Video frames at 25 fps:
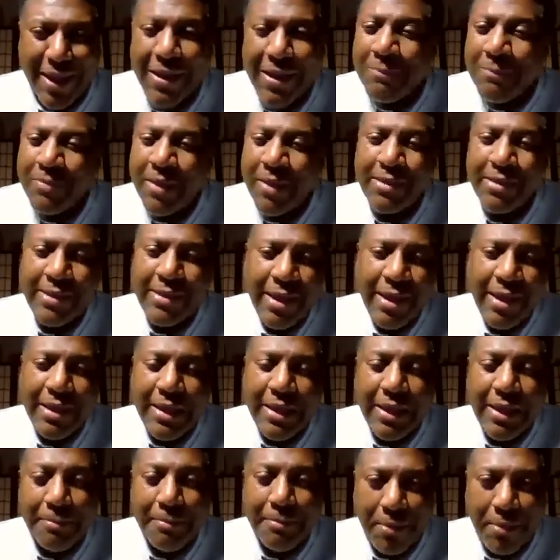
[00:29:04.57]
Now, he
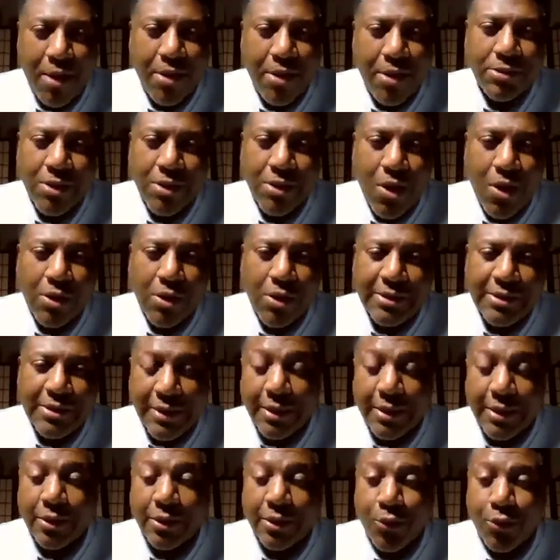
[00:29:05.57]
can pardon all his
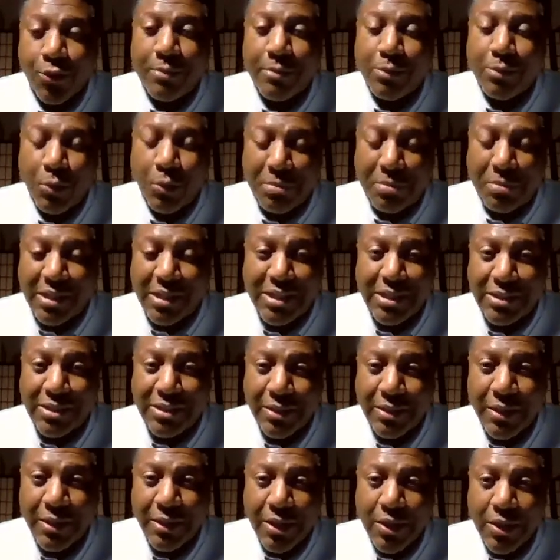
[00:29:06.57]
other criminal buddies,
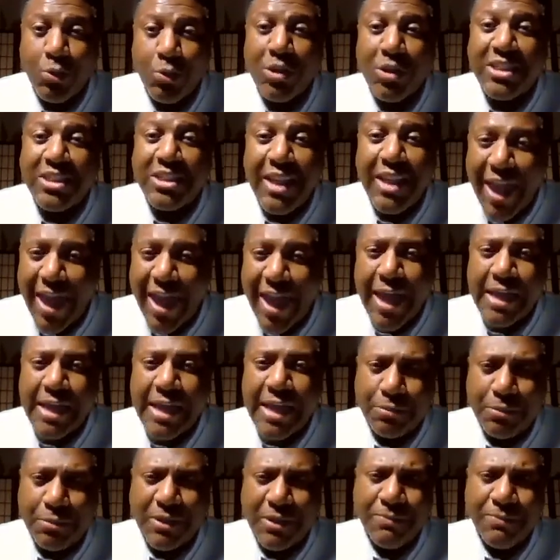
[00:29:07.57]
which he has,
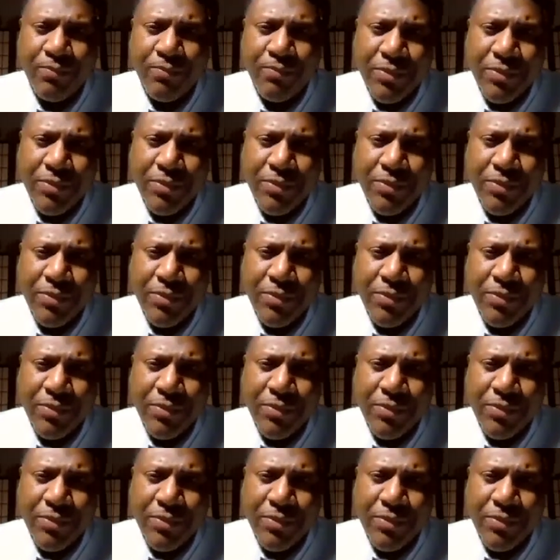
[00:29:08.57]
but